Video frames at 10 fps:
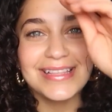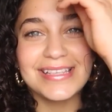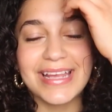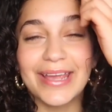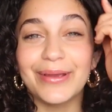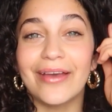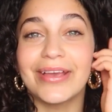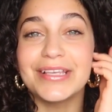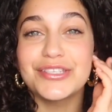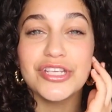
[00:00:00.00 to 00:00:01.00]
Today we
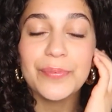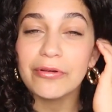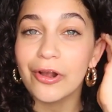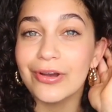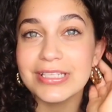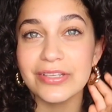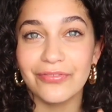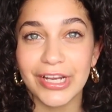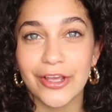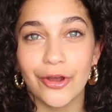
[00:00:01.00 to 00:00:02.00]
have a super
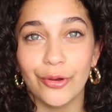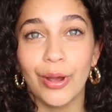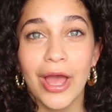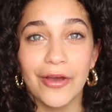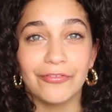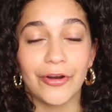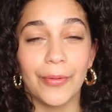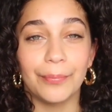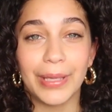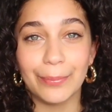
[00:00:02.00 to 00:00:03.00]
requested video
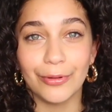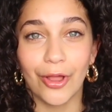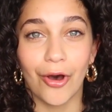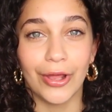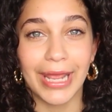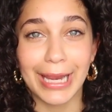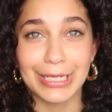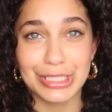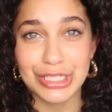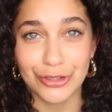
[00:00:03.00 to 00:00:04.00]
from people on
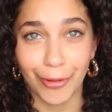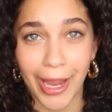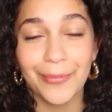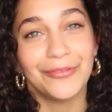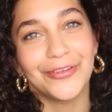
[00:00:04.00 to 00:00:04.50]
Instagram.